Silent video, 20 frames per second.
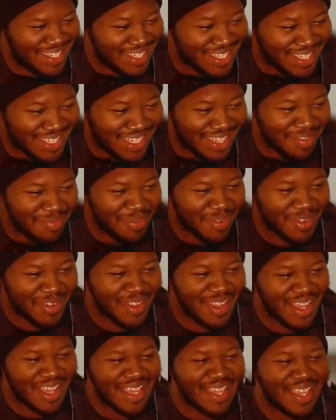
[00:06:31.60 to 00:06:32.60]
your
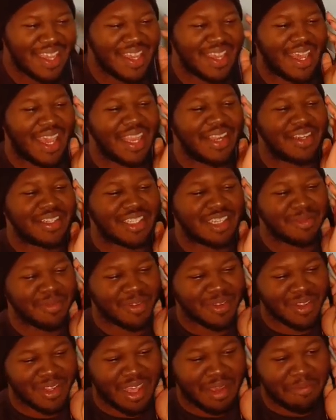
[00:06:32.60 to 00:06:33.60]
temple at your
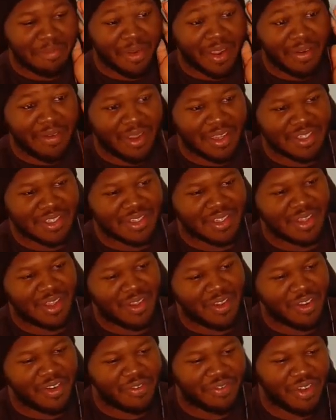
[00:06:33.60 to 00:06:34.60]
temple that brainwashes
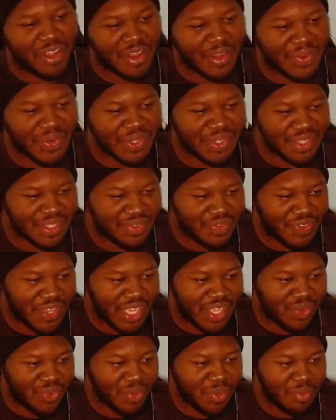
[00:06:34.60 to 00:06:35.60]
all your followers.
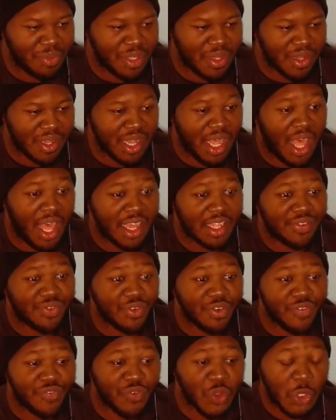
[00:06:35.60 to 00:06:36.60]
Faith will be locked
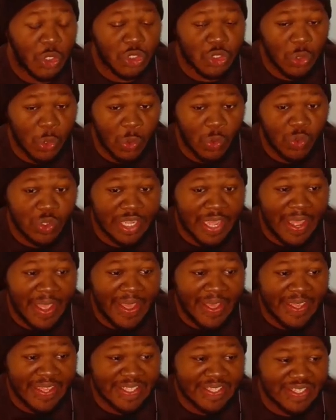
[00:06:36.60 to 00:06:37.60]
for a full two
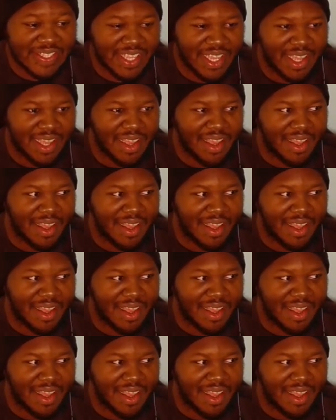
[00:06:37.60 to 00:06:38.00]
days.